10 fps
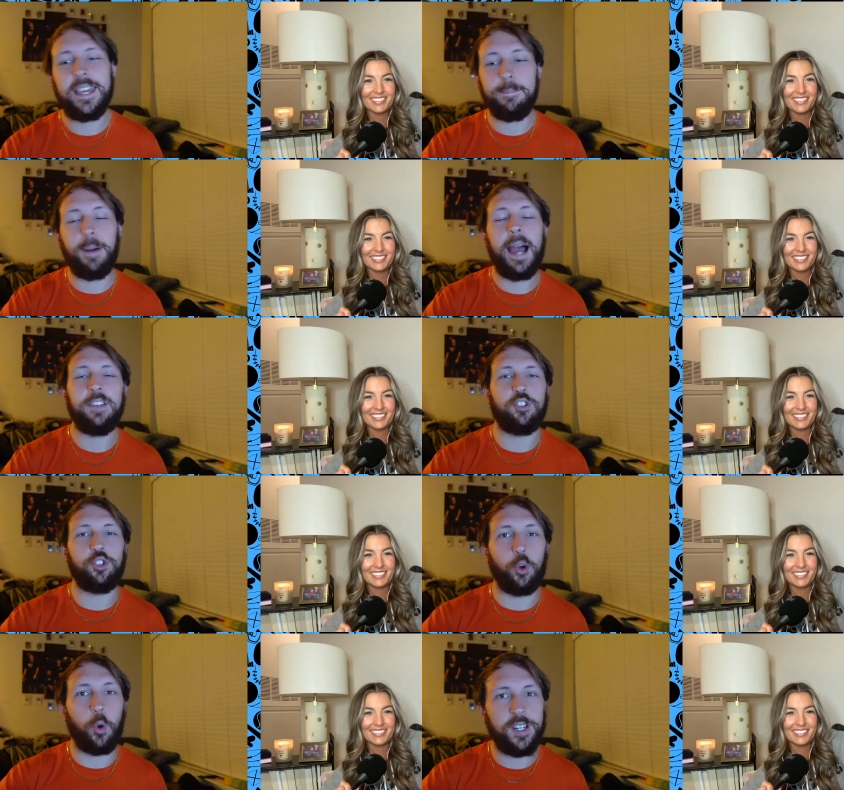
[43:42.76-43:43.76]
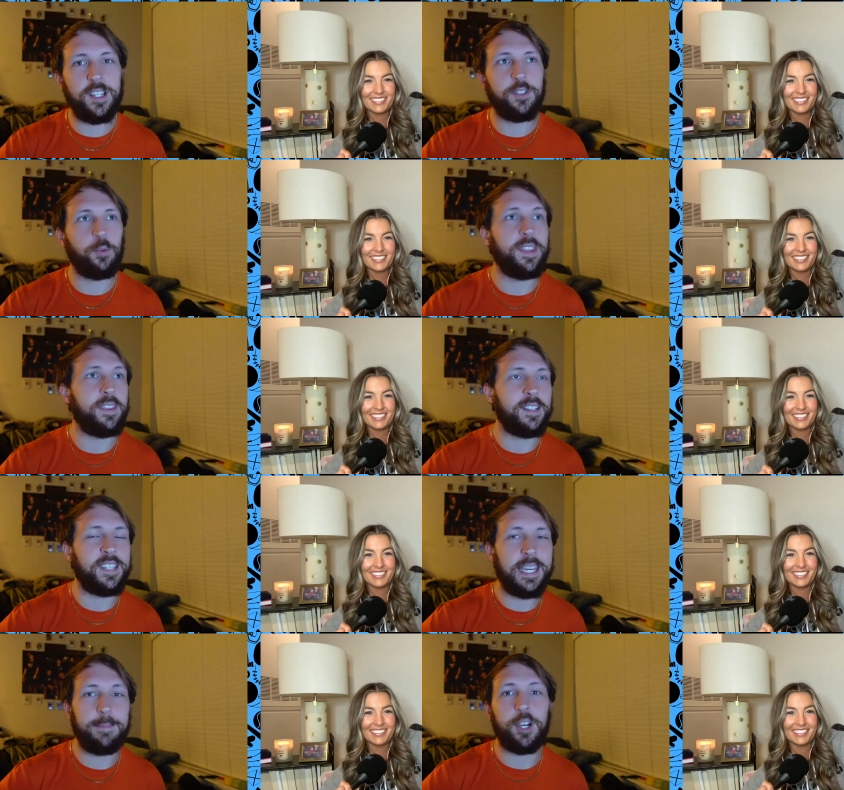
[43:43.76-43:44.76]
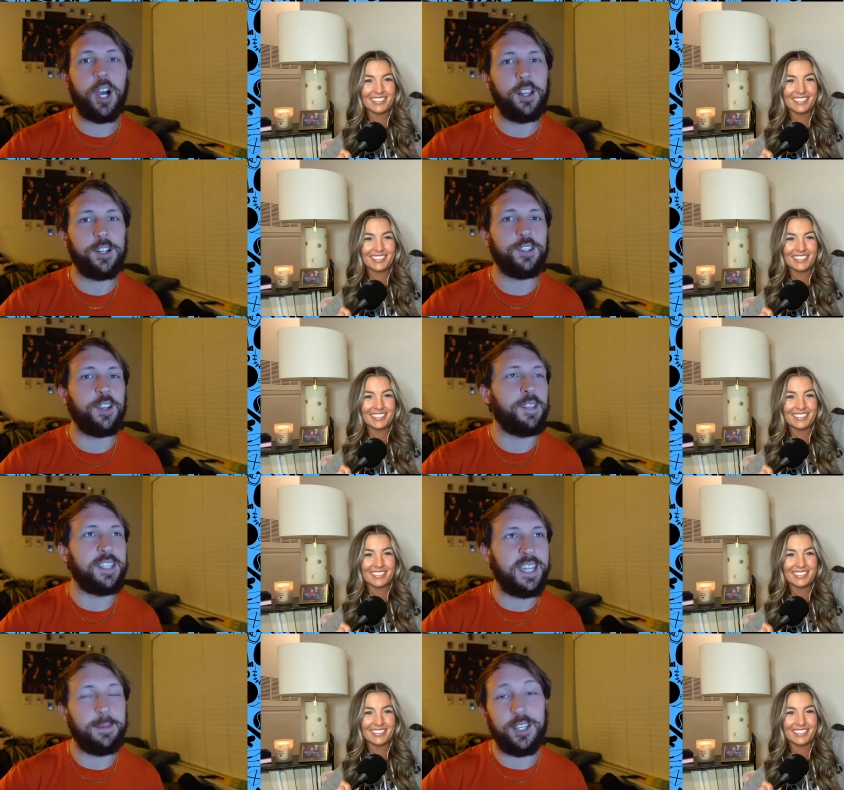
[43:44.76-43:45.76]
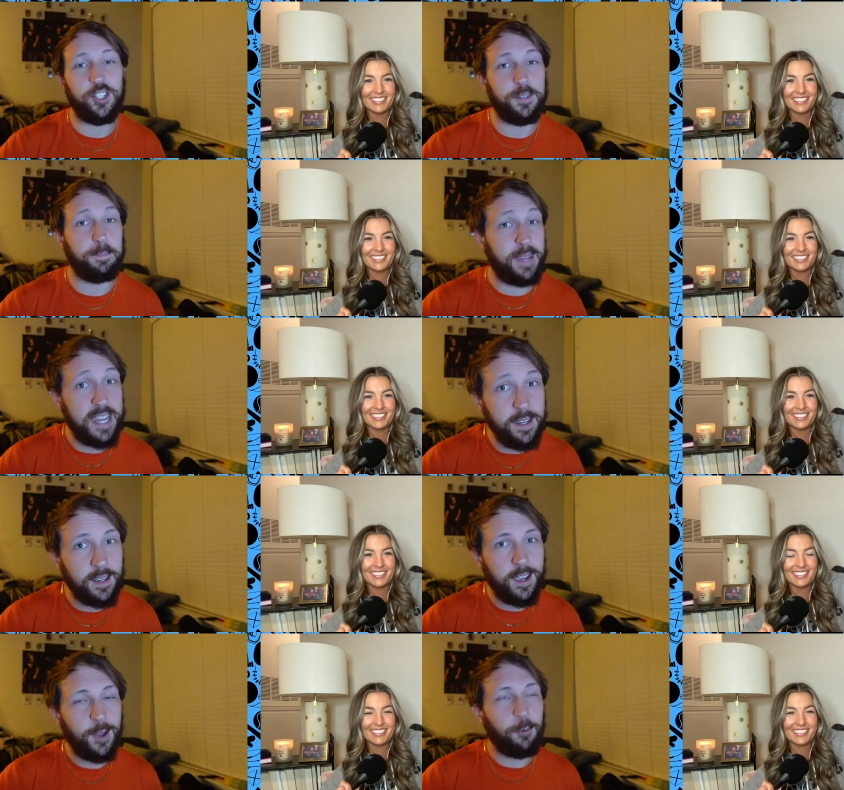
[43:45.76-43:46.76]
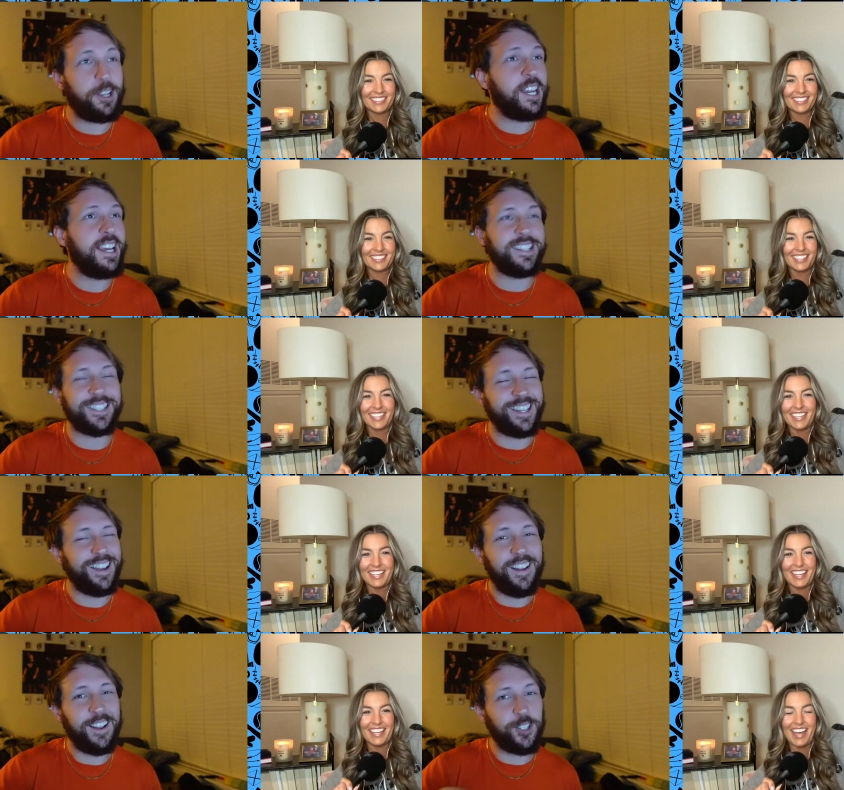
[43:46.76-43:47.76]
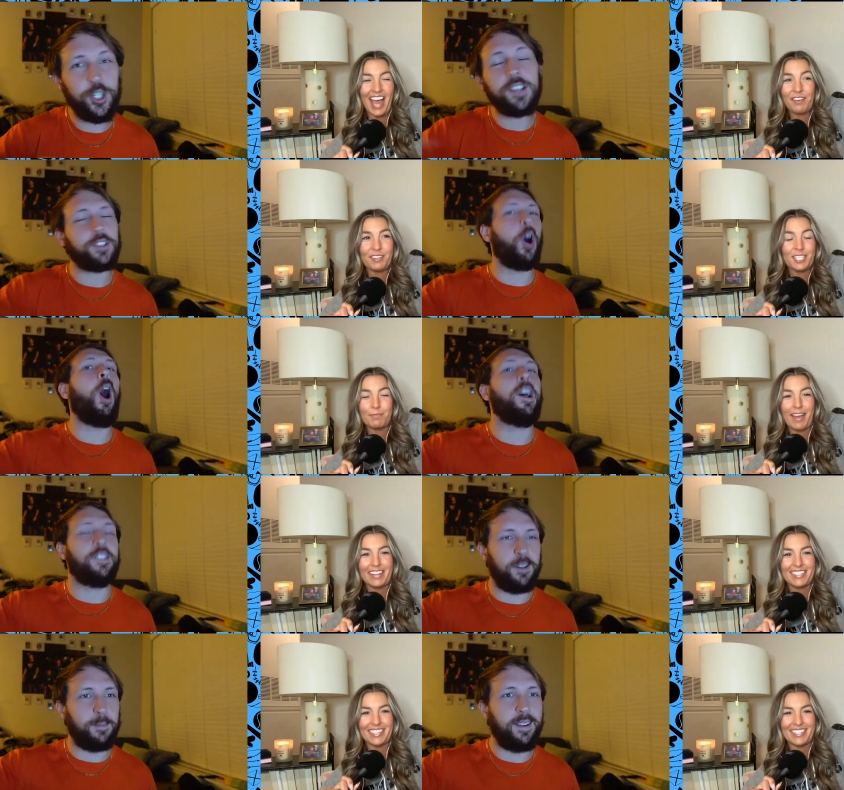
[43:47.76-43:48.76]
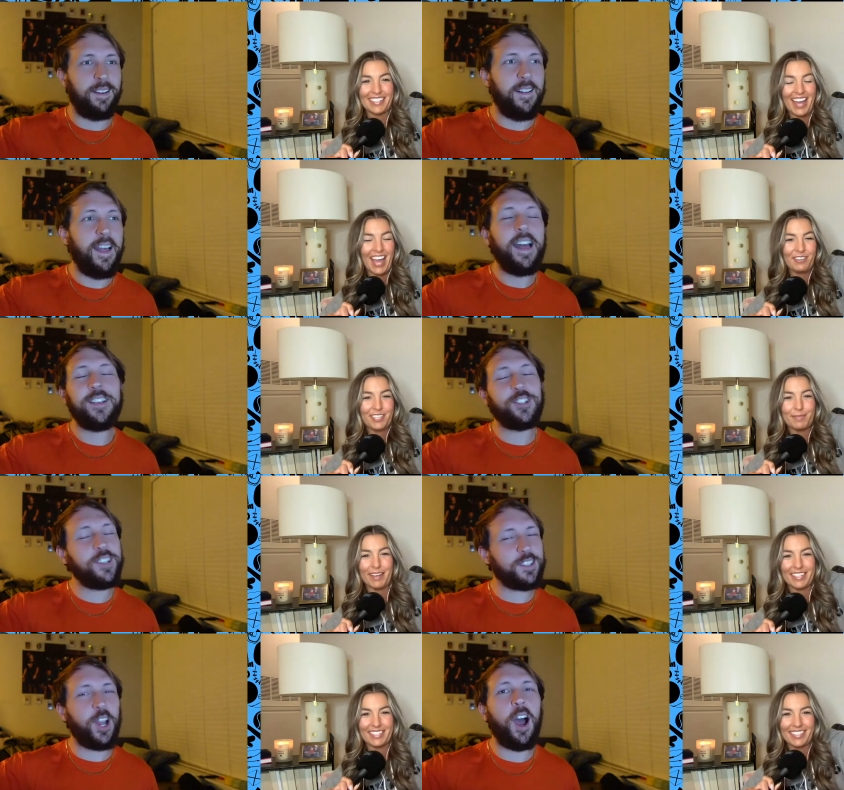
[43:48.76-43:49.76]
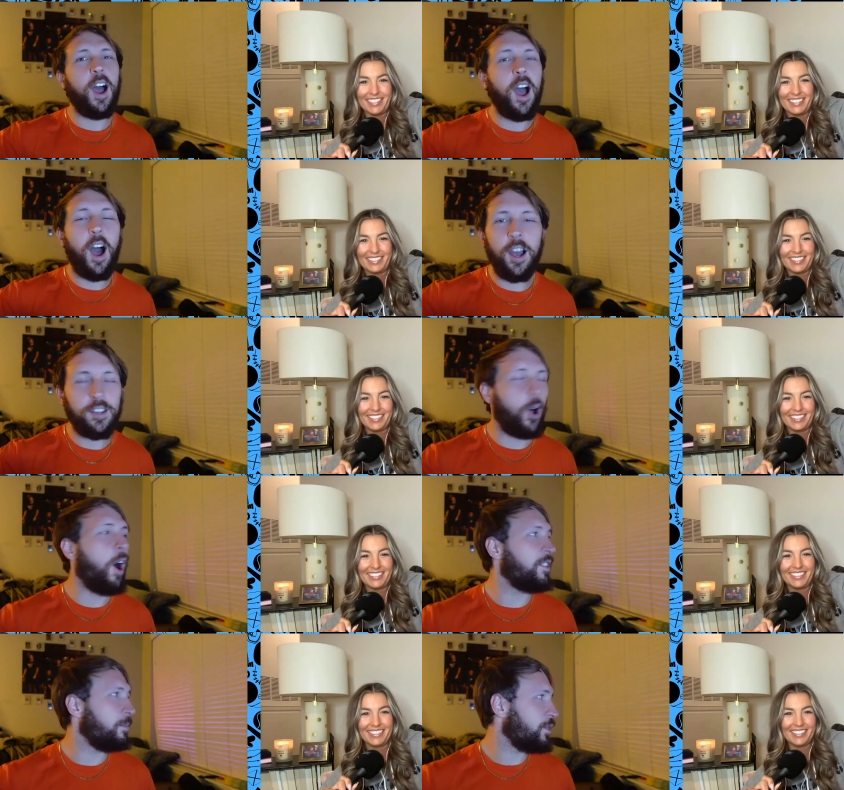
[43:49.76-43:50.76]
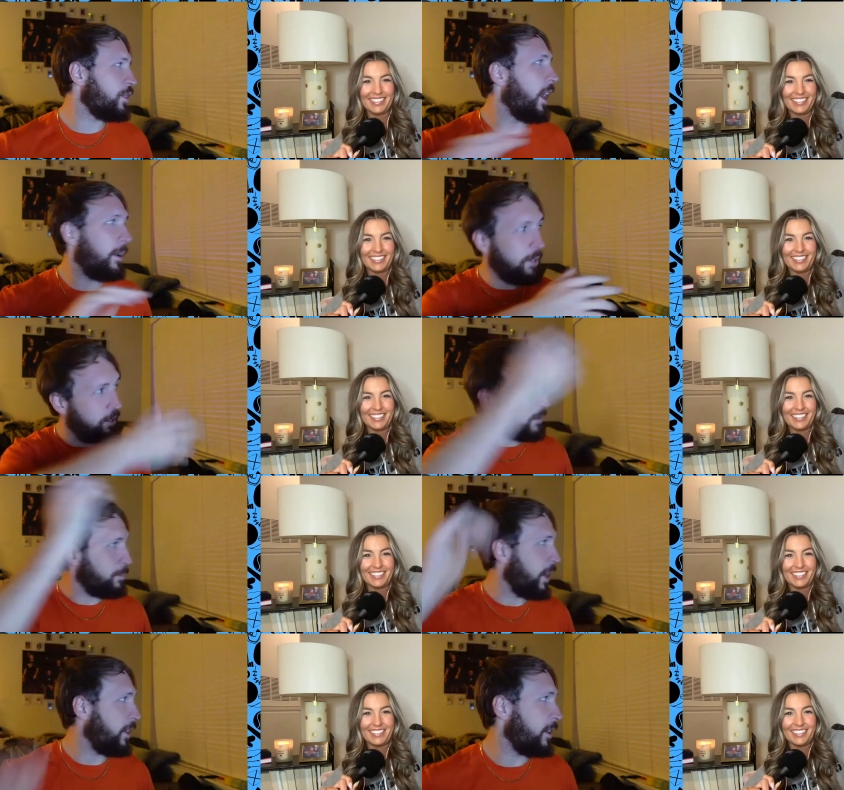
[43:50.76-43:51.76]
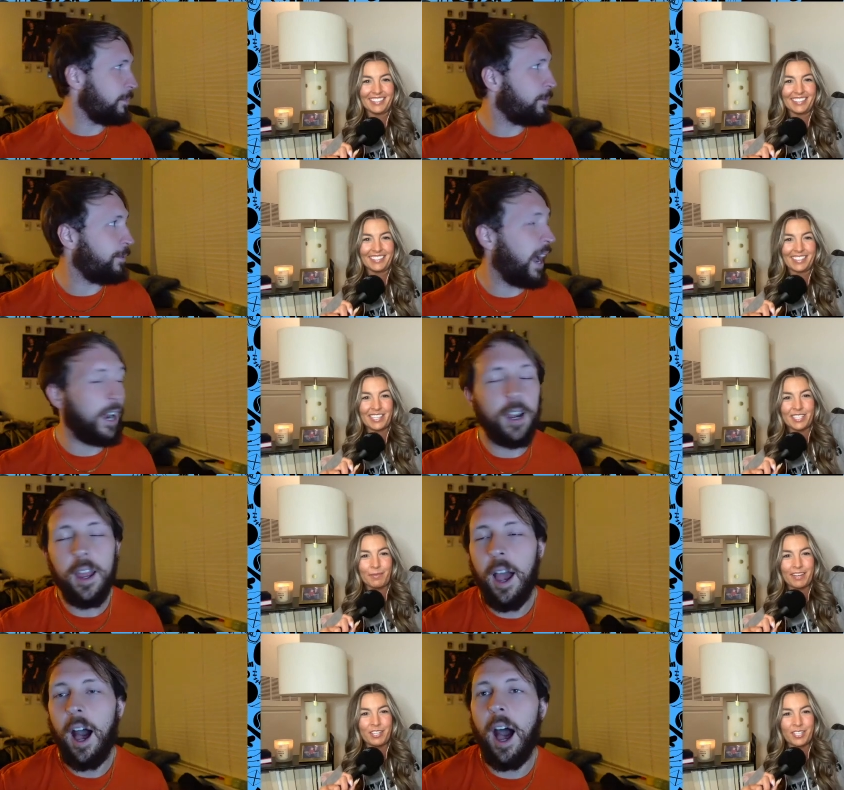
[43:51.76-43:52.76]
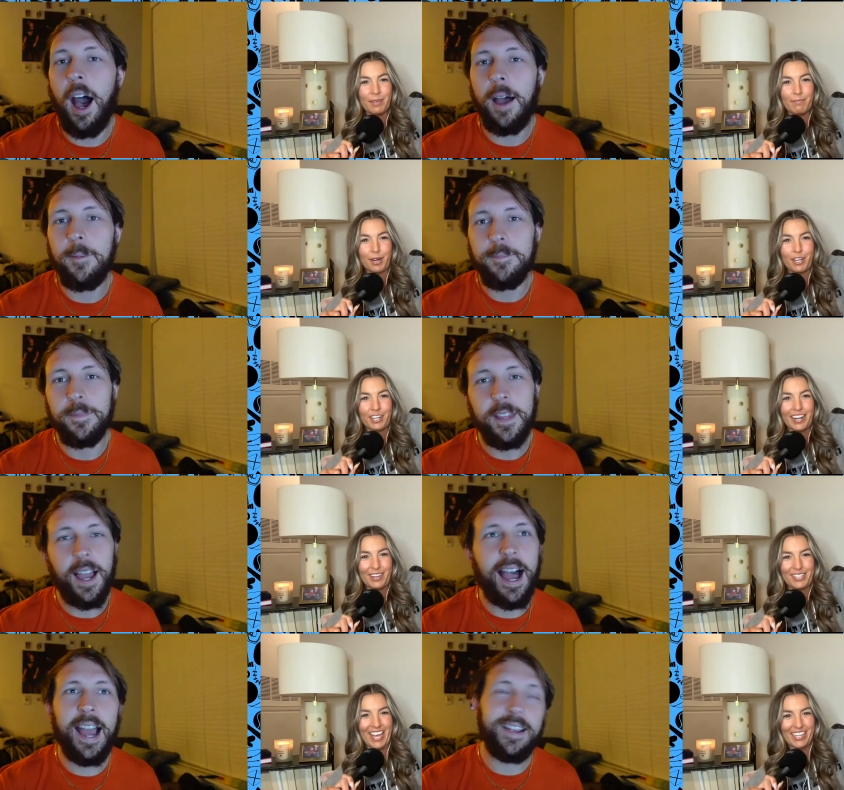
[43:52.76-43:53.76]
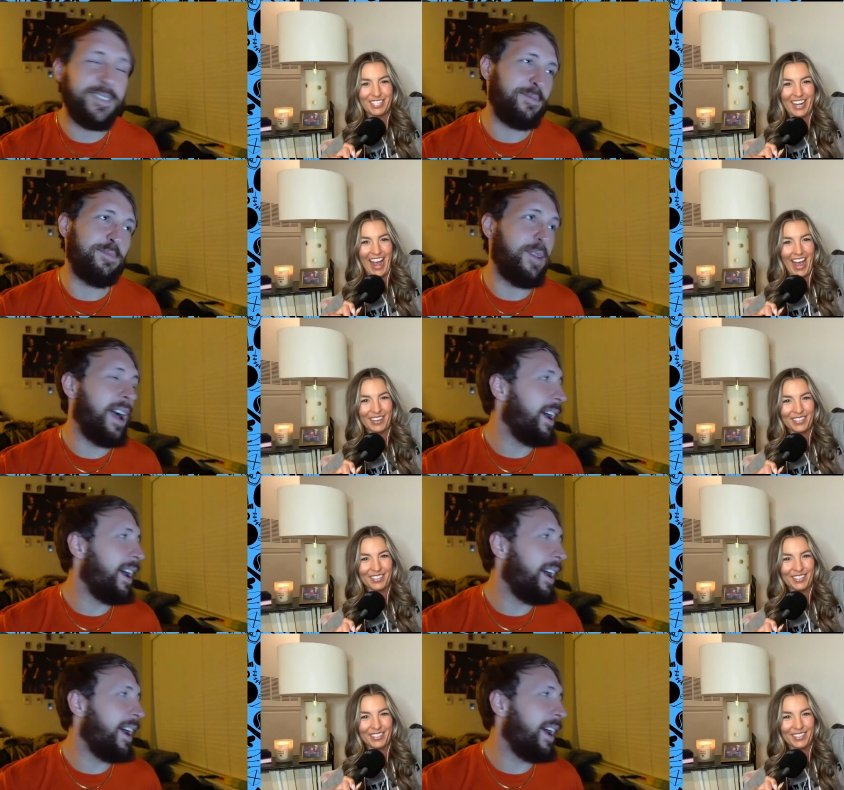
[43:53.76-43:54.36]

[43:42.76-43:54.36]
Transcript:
Speaker 1: buys Jordans with the team colors of the team he just beat, which is just I respect
Speaker 2: awesome. it. I respect it.
Speaker 1: Awesome. Sorry, there's apparently a fire. Did somebody uh, just get murdered outside I, your house?